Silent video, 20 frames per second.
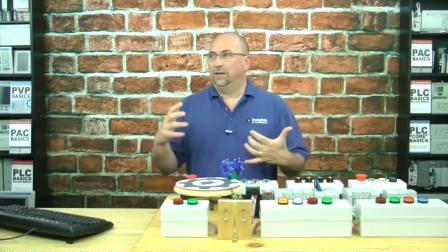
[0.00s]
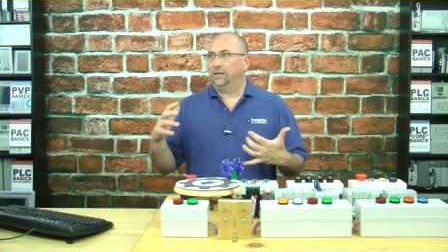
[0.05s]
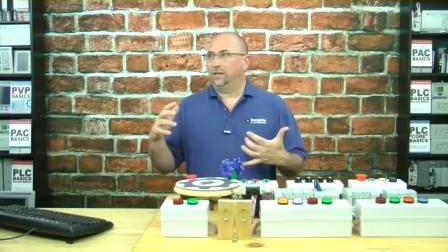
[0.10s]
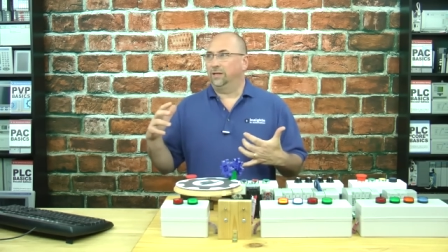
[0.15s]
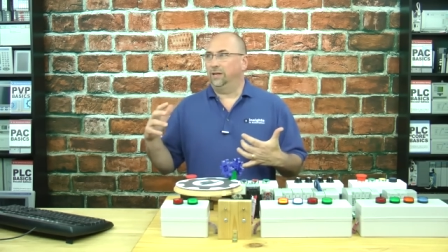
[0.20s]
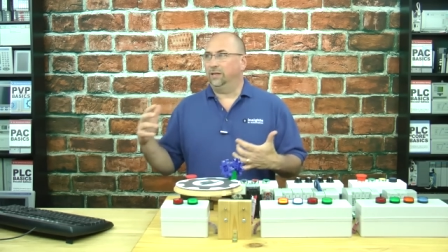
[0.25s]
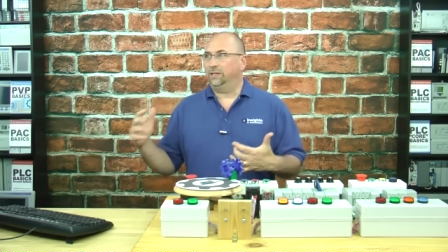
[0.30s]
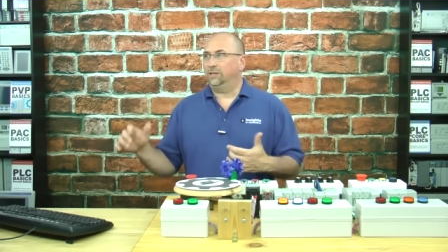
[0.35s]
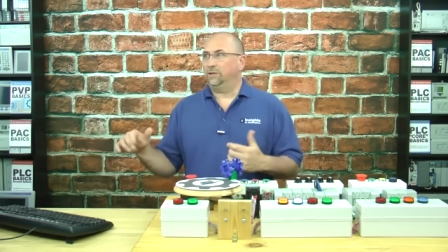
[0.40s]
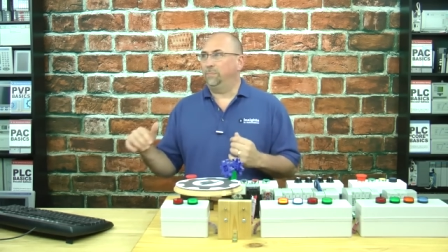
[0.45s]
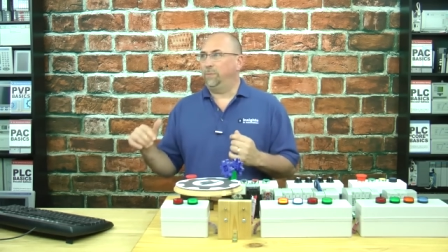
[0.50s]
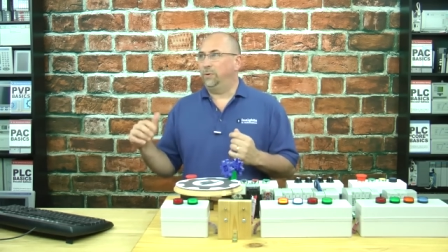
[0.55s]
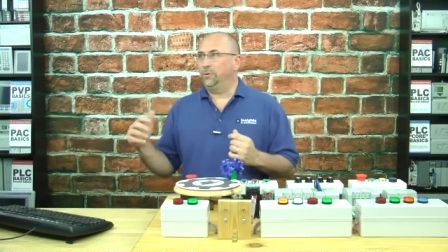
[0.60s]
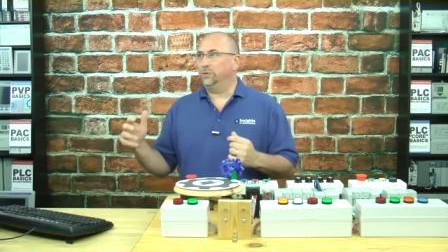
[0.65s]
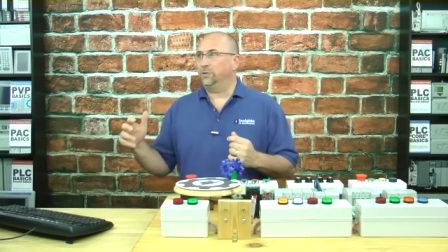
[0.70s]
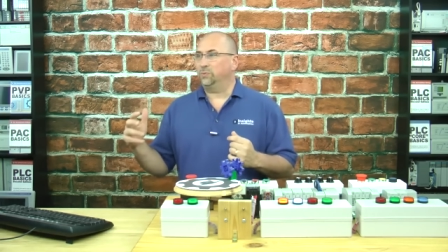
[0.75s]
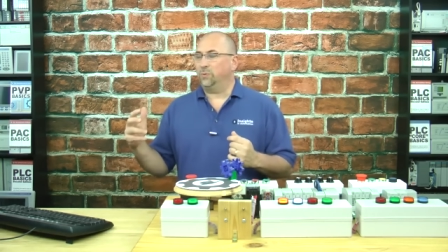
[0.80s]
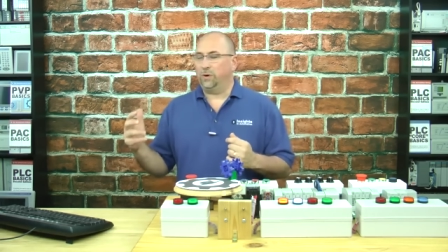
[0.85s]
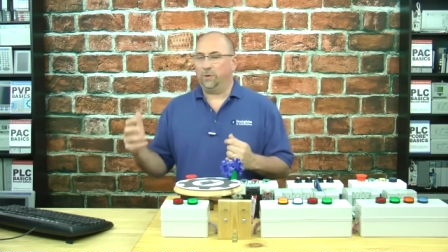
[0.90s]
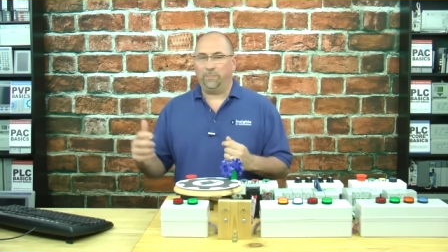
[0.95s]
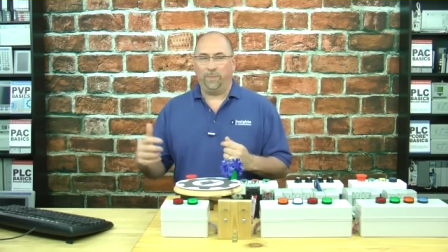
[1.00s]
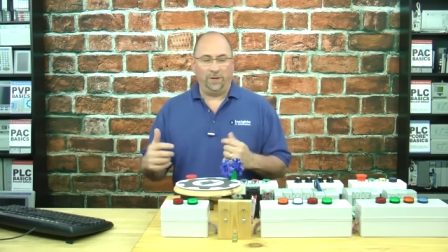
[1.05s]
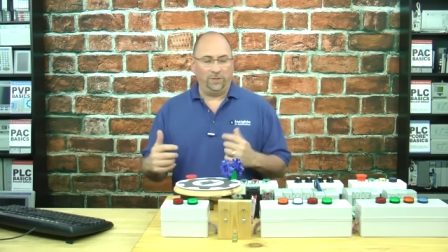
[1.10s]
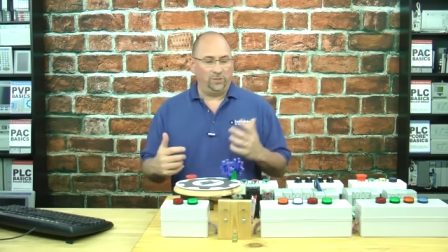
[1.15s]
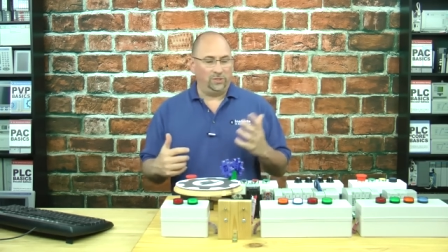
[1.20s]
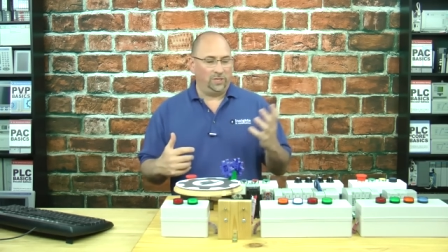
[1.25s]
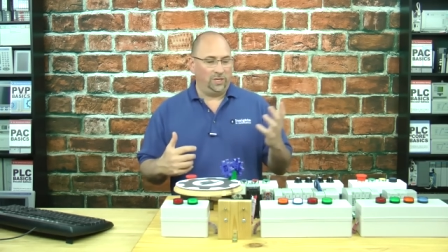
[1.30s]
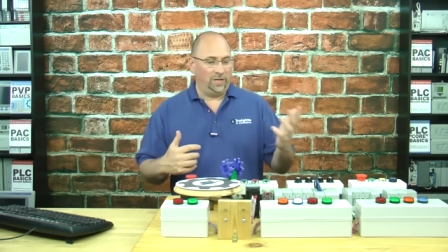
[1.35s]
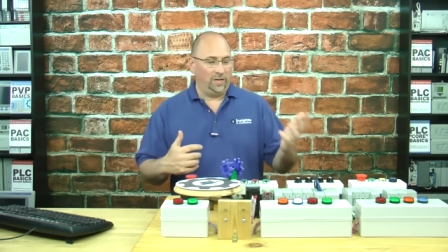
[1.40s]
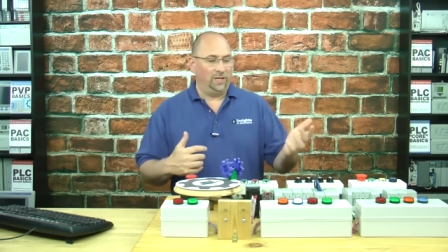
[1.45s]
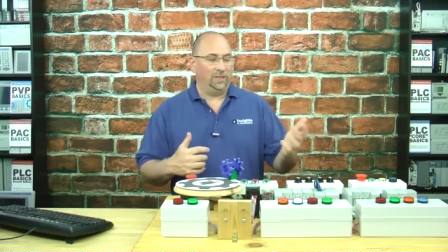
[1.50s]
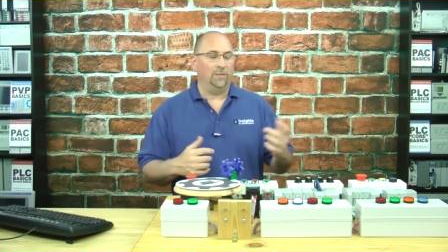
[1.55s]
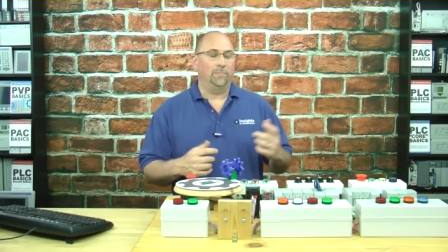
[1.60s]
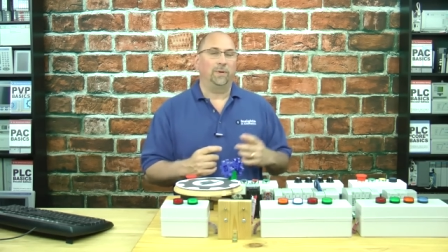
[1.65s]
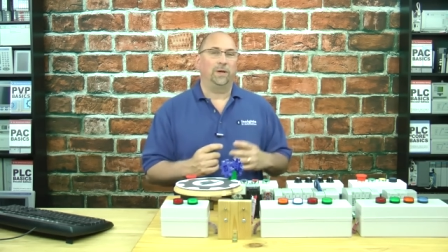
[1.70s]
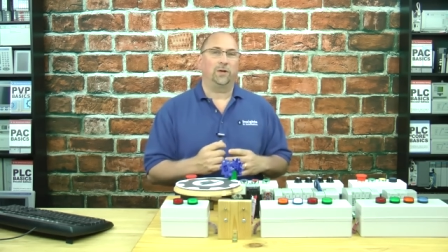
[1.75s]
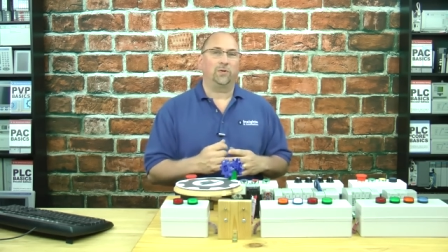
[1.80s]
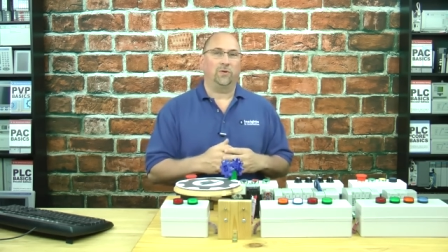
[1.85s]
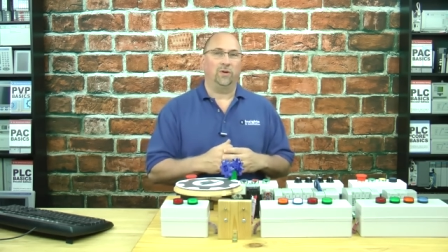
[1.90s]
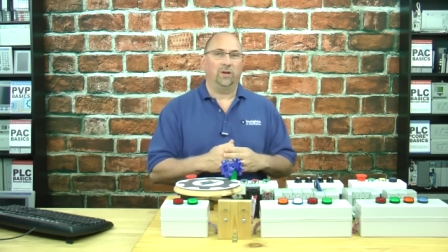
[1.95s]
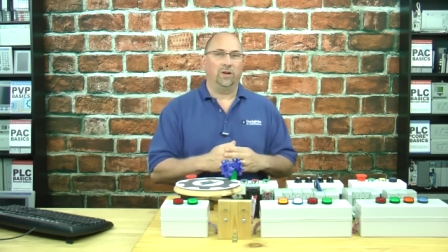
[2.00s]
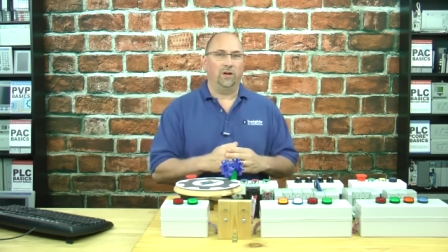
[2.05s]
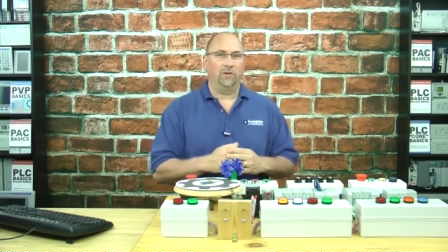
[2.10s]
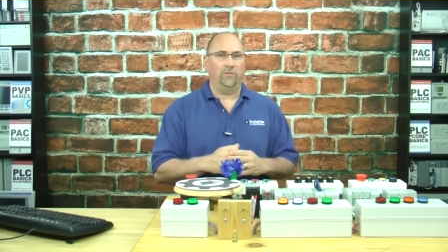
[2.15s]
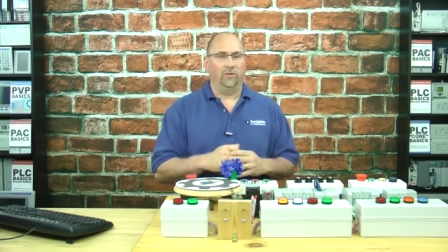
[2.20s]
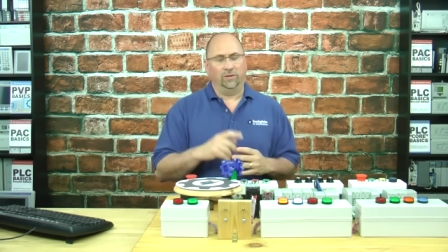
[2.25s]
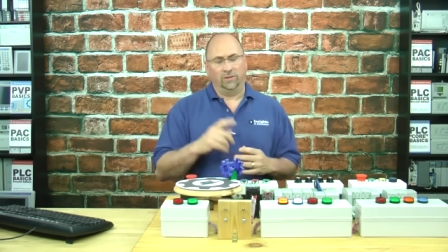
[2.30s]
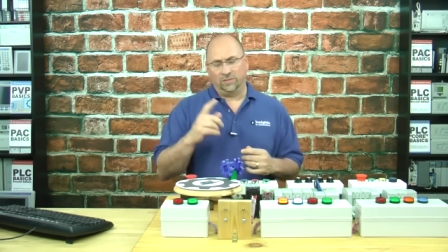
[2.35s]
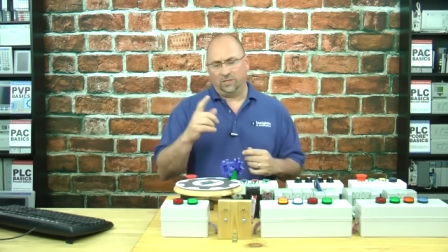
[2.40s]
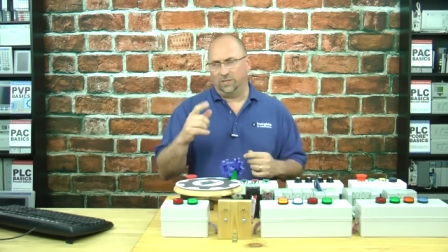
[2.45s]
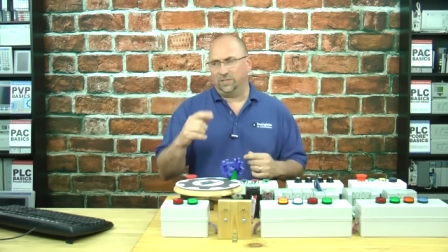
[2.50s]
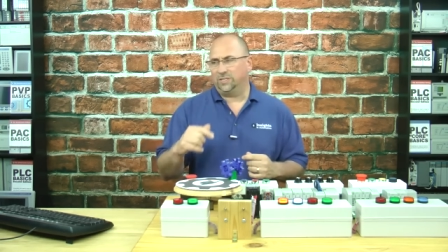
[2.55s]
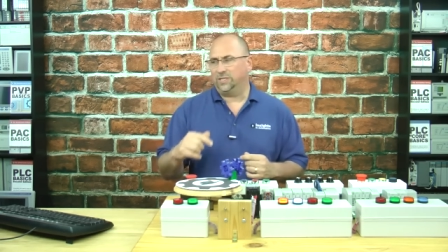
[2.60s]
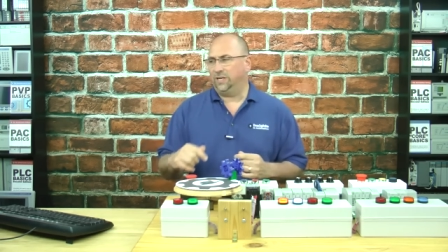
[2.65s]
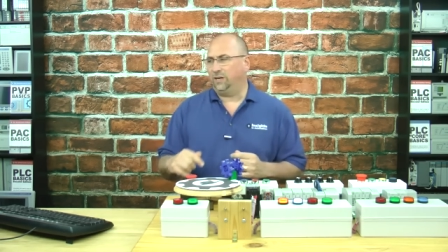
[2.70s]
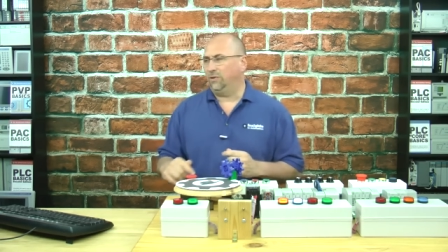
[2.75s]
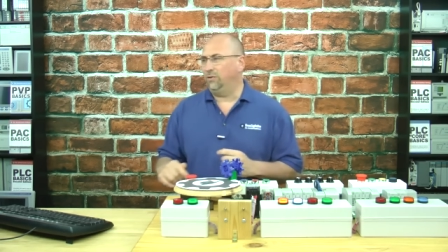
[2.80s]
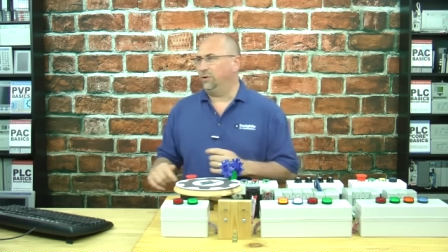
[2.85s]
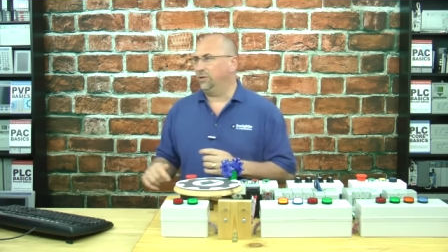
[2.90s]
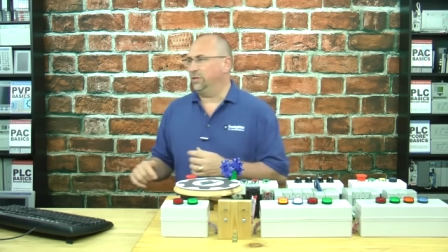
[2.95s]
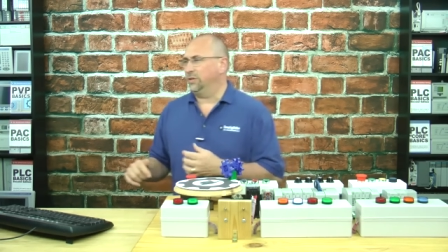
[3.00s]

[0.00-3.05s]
Connected Components Workbench and the Micro eight hundred. So let's take a look